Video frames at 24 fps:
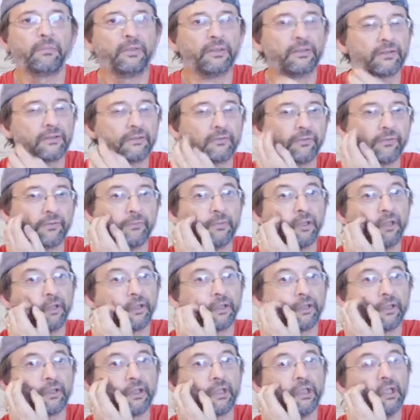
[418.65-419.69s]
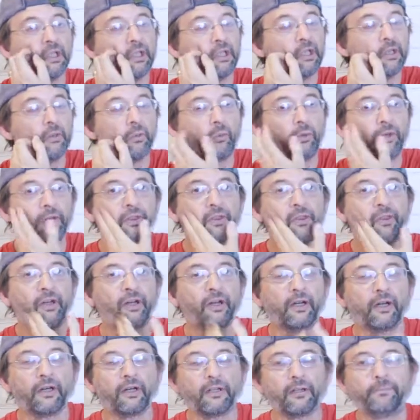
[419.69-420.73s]
isn't familiar with
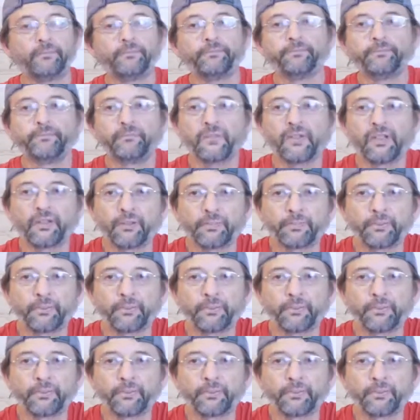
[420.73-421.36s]
the